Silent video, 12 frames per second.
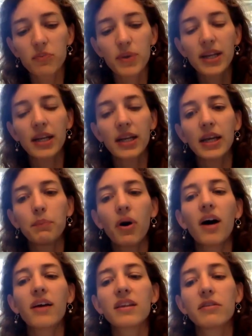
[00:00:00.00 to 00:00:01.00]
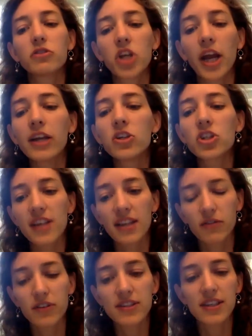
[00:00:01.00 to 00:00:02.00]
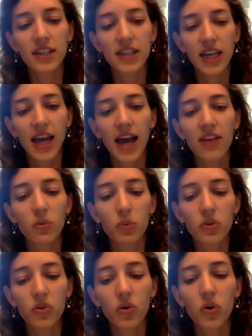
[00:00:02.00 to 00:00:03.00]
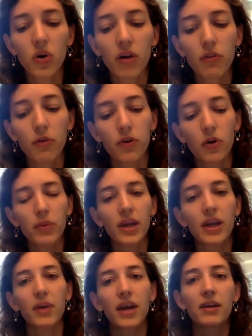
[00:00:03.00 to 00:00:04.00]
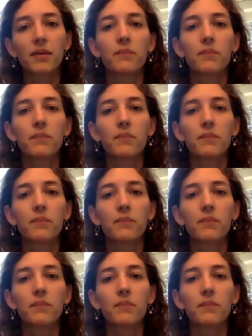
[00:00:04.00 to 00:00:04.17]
been any positive changes at the facility as a result of the film being made.